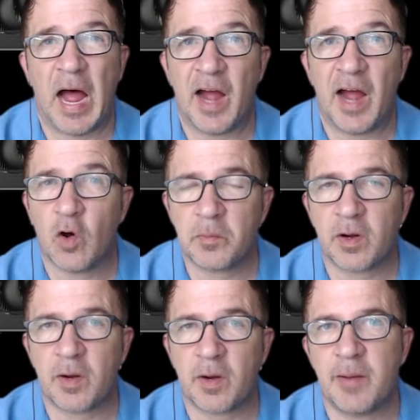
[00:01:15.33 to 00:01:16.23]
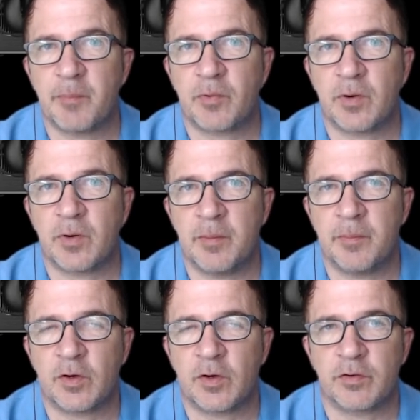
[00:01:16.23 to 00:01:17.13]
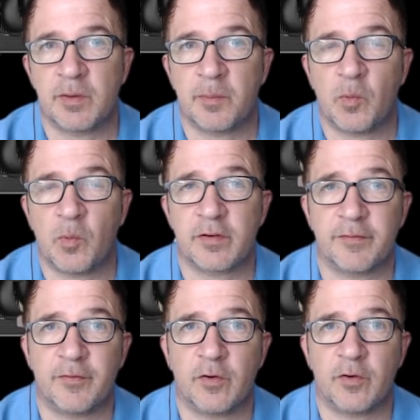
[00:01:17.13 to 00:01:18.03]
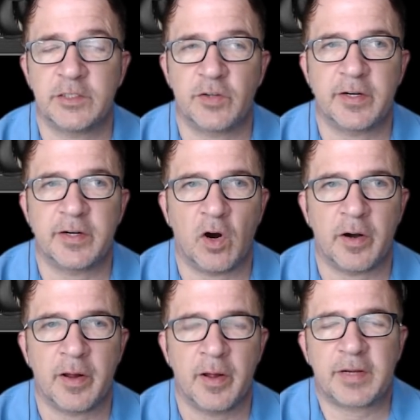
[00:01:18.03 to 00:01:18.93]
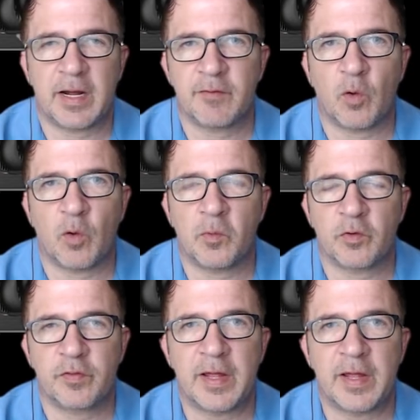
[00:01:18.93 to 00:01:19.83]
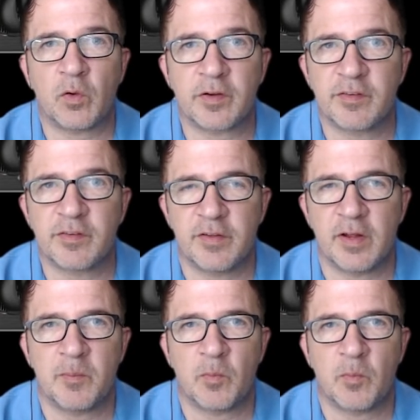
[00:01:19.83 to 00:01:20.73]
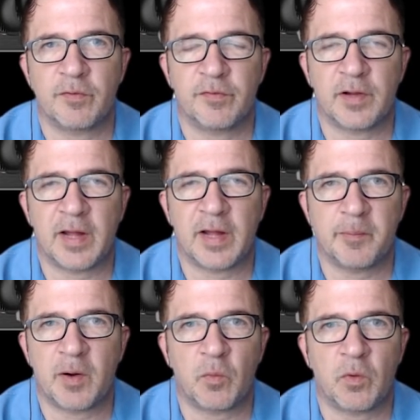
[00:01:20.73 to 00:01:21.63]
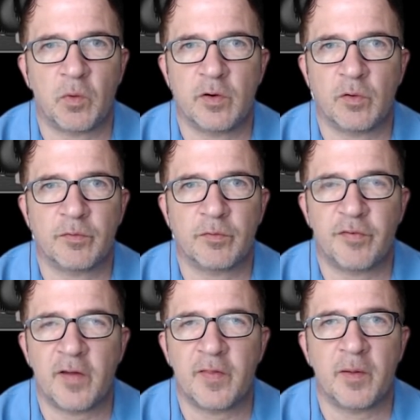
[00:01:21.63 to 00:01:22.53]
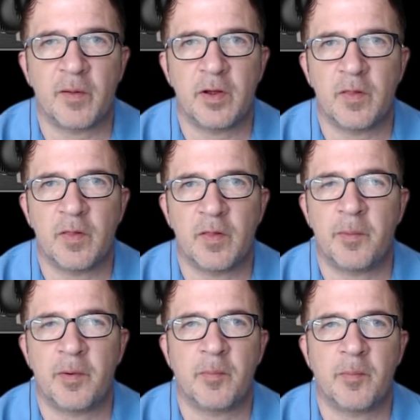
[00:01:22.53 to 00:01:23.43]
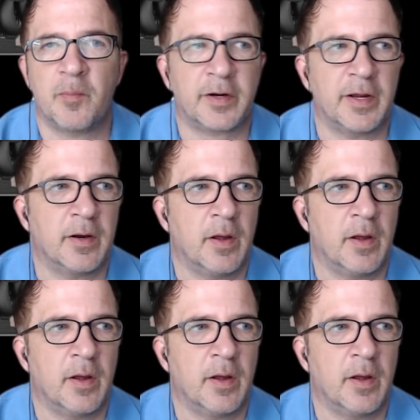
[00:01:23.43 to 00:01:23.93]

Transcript: I know I'm going to pay a premium because number one, it's a full hash rate card. Kind of almost, they don't exist anymore, for lack of a better word. You don't find them in the primary market.